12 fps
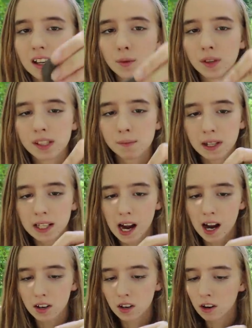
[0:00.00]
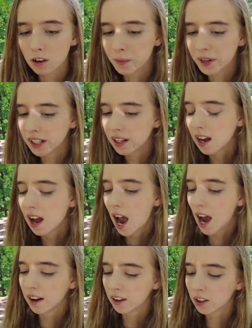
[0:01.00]
It wasn't my tack haul, but
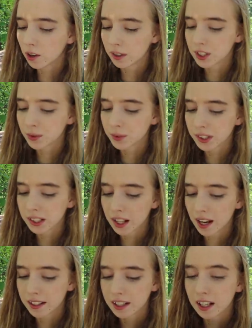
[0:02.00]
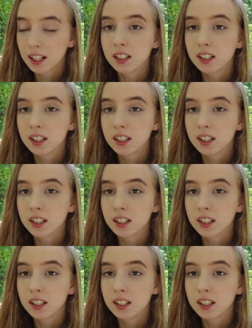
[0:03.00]
I don't know, I just really like it.